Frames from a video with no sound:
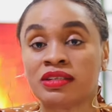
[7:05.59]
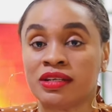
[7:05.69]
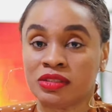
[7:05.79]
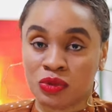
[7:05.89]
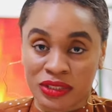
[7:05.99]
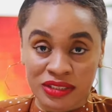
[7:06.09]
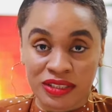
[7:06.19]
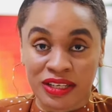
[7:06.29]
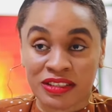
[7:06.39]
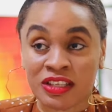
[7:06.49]
and the
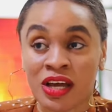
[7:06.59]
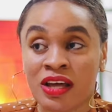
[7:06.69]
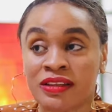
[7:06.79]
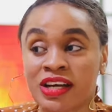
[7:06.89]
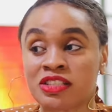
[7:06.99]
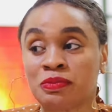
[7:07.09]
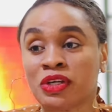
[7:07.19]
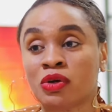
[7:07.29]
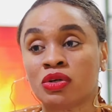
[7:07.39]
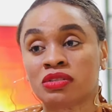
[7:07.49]
29th. That's
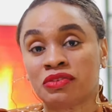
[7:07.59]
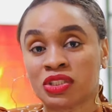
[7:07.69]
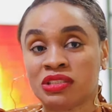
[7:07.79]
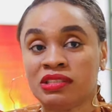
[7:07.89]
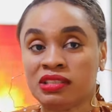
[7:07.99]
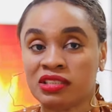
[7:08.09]
because obviously the